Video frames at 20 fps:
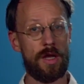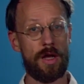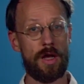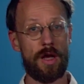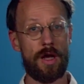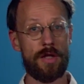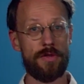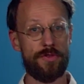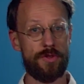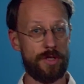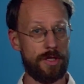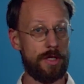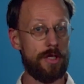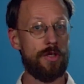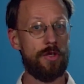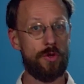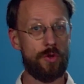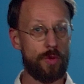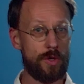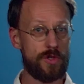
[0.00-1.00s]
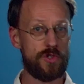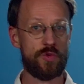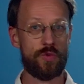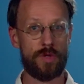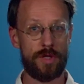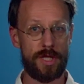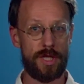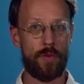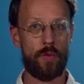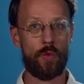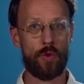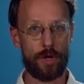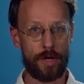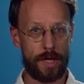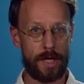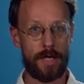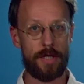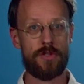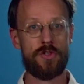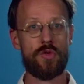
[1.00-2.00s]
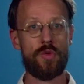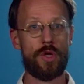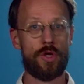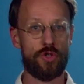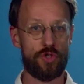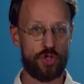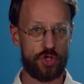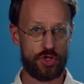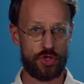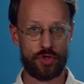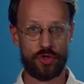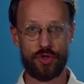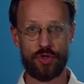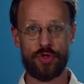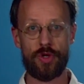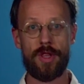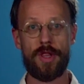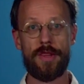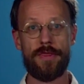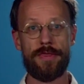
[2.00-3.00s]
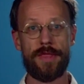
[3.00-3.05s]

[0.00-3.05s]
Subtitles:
the EU is really working to ensure